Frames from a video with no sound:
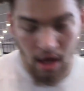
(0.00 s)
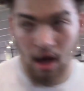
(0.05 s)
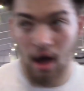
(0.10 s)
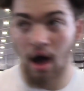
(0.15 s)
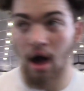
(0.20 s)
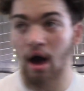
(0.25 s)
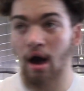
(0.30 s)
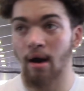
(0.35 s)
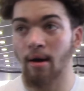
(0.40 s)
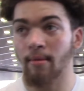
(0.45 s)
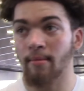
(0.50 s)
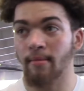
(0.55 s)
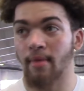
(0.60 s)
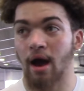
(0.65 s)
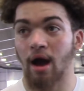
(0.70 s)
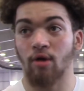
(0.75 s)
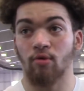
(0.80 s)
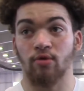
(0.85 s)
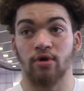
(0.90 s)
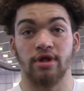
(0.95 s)

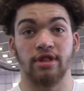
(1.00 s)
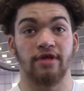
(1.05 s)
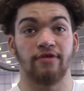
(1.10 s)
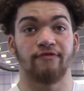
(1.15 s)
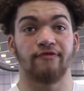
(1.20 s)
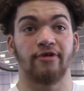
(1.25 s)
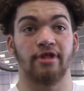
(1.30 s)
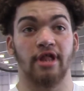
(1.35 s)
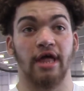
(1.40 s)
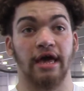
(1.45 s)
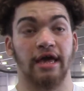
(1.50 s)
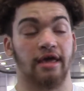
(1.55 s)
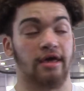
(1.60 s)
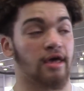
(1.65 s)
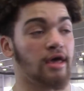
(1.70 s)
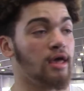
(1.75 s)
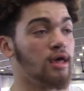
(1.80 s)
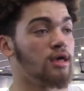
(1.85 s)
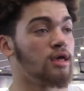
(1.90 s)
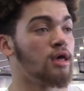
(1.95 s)
I really feel like
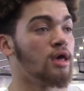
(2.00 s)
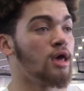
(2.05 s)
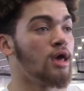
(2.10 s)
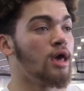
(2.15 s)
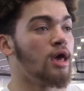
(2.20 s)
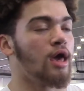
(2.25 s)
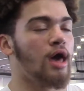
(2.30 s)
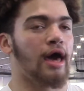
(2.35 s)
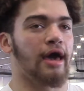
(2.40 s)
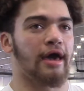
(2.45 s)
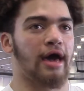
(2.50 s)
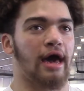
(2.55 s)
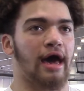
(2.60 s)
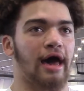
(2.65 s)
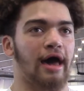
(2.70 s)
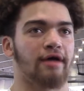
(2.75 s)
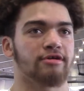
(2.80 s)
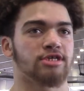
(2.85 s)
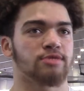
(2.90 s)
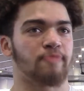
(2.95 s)

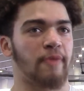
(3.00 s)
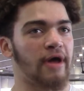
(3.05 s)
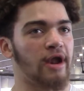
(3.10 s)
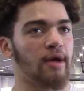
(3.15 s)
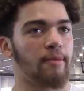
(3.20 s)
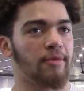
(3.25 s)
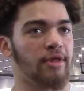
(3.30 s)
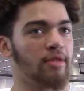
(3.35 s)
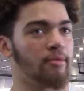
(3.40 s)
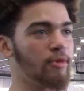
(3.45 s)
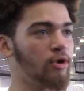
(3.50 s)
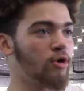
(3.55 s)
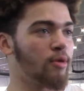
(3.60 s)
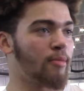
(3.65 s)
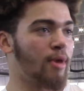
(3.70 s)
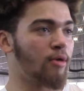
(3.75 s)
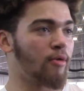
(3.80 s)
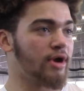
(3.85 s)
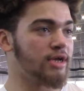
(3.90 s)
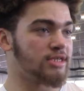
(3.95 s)
I sped up in the middle of
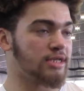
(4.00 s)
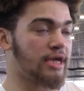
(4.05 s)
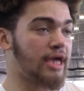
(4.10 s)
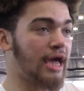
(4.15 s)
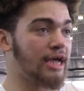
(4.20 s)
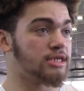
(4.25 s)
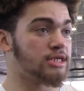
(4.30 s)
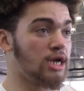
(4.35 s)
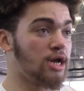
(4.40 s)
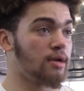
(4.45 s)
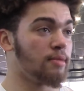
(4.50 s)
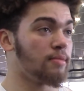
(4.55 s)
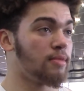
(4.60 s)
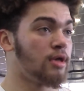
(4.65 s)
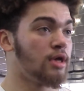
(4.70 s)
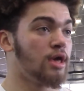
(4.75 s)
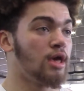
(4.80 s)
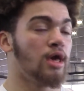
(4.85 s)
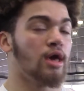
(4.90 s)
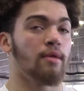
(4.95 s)
my race to catch up,
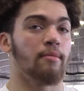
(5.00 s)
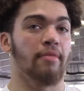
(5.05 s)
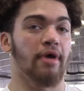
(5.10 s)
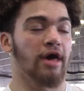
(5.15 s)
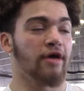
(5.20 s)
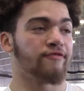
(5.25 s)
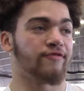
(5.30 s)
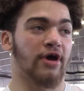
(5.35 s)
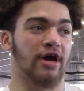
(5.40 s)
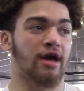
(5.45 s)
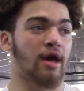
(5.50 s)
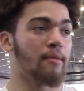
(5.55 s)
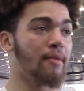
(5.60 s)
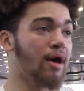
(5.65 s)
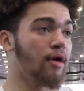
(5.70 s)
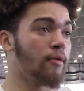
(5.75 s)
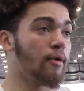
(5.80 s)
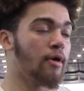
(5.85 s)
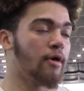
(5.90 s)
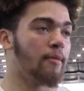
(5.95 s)
but if I come
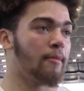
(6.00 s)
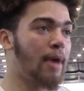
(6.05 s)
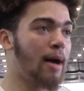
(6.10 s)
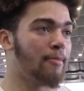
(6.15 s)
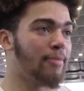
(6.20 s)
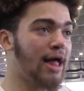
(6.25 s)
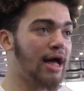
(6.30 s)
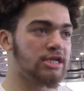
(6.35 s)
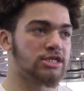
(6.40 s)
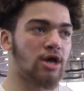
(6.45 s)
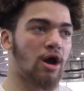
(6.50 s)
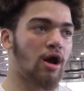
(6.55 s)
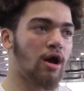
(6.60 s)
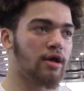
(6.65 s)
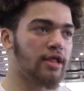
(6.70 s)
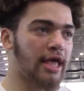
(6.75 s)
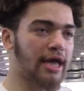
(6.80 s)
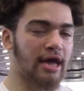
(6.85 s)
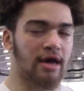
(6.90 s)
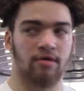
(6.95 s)
out with my blocks
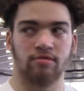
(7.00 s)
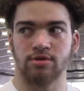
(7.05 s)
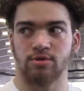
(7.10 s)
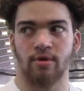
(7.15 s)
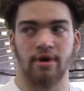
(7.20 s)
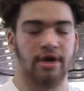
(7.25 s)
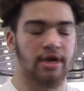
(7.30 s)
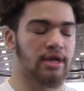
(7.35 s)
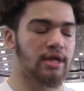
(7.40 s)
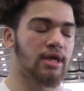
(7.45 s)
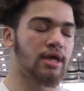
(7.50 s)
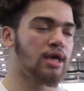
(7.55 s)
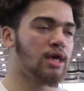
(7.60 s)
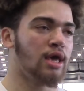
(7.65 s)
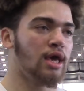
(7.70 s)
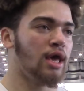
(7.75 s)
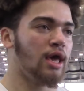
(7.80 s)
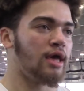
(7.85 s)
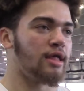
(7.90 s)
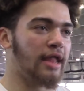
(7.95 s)
hard like I was running,
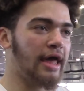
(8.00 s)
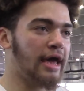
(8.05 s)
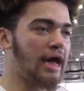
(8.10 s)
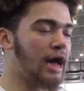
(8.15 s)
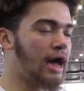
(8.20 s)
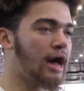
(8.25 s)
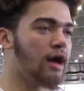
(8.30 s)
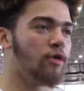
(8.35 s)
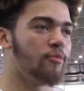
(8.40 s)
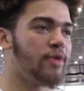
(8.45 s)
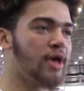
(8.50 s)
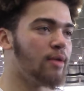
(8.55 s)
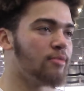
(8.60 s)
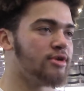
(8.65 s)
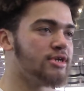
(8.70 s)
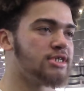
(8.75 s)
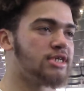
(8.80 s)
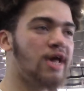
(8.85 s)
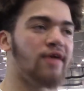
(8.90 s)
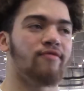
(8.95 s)
like I'll be able
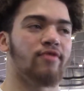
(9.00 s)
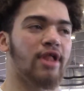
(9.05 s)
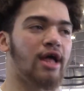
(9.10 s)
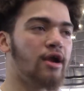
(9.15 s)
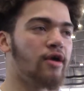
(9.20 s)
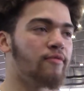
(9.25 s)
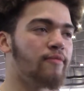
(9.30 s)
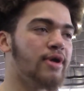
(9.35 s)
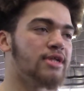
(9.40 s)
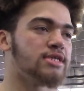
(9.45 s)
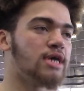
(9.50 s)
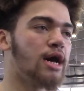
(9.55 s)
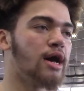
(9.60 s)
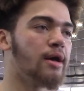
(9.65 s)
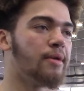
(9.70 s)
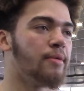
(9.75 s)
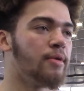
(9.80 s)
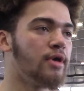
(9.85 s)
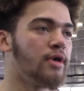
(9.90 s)
to shave a lot of my time.